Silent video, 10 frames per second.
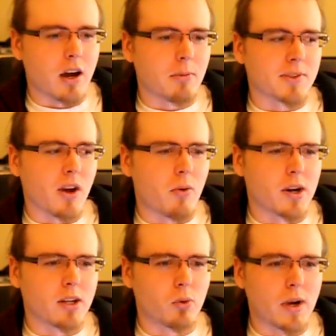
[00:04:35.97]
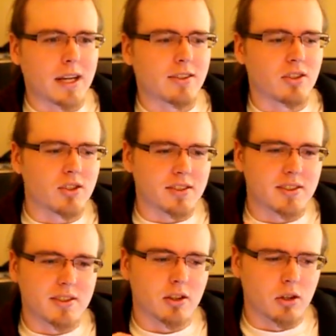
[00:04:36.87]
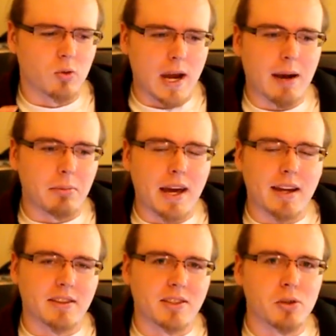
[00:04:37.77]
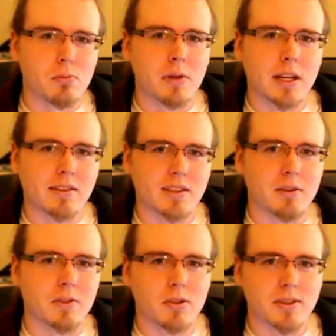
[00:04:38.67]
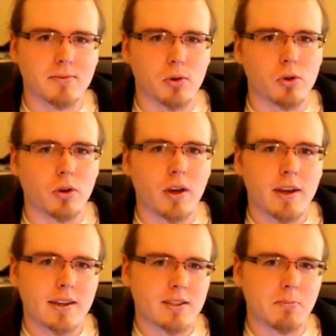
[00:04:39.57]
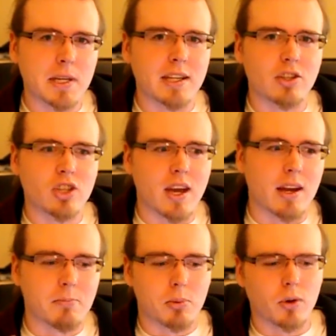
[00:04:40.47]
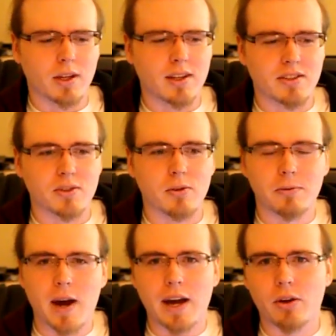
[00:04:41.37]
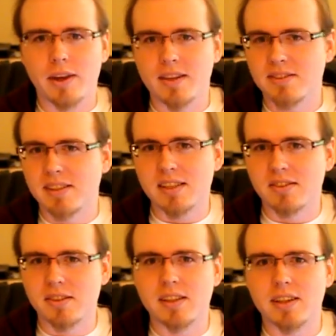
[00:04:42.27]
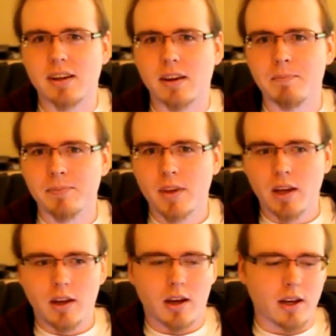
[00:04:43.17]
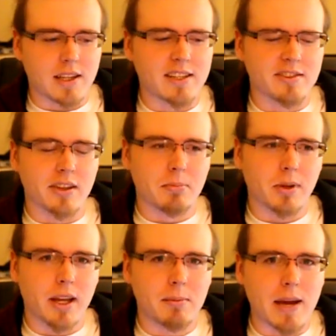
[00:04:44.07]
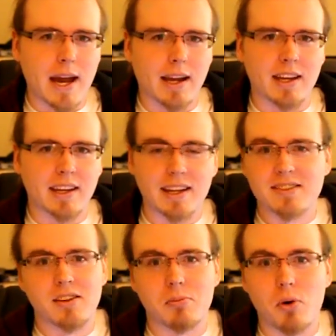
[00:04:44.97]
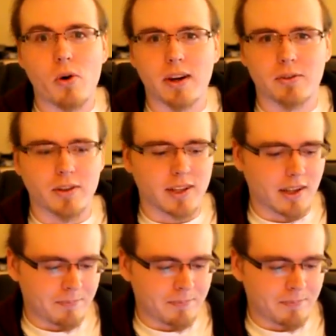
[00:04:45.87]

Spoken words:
So I wanted a way to just grab that 2 minutes of useful speech and put it into a file that's easily played back and gets to the point, really.